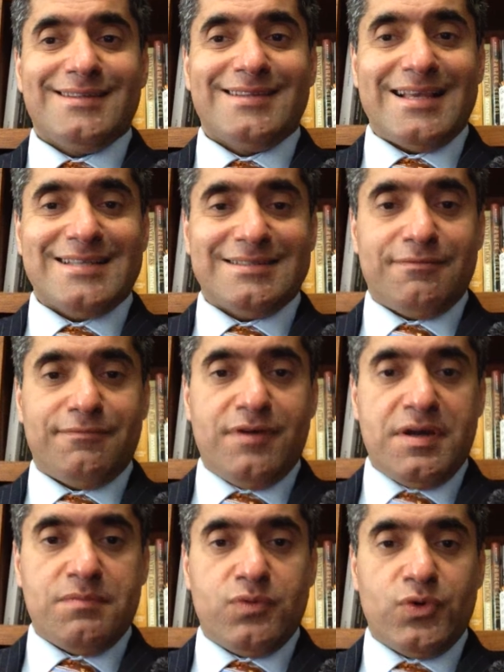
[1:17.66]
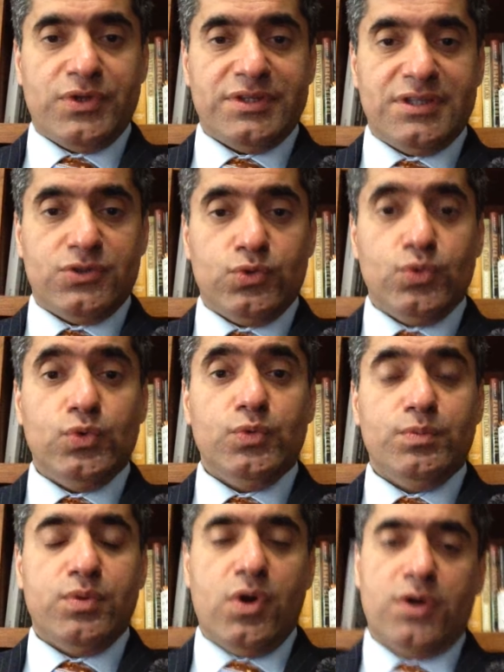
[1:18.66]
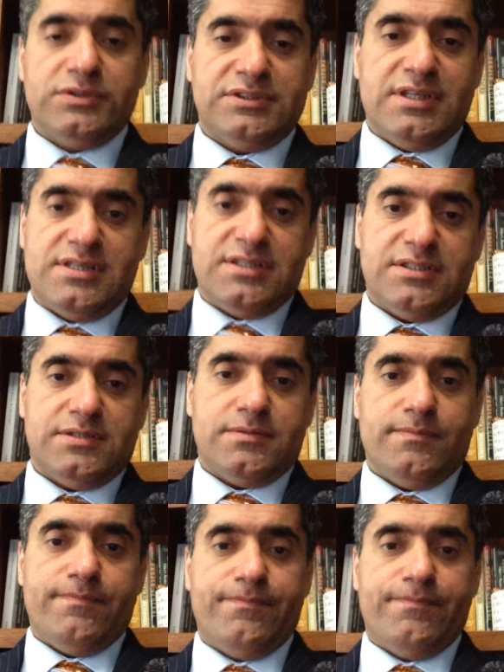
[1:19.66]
That's the fine point, the due process.